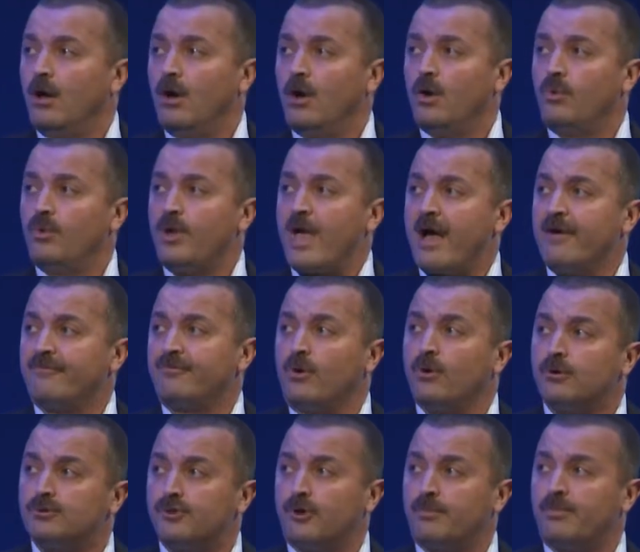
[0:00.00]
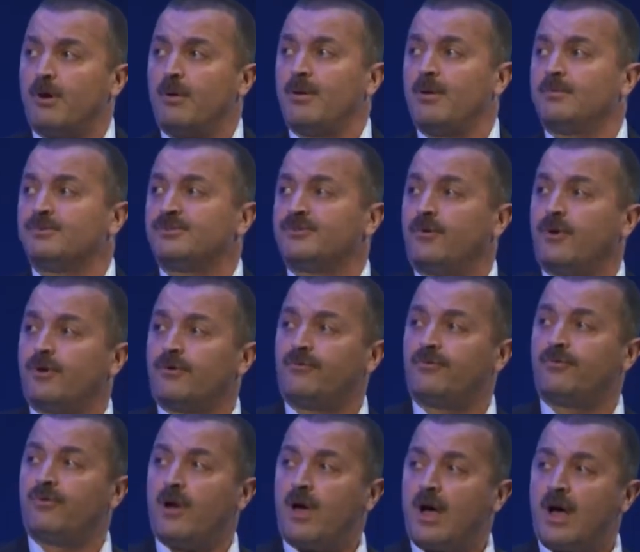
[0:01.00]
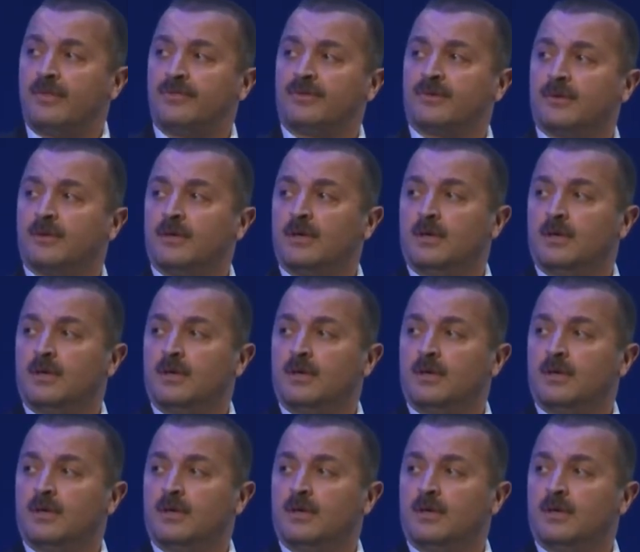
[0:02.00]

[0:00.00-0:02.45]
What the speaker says: We have also problems for flood,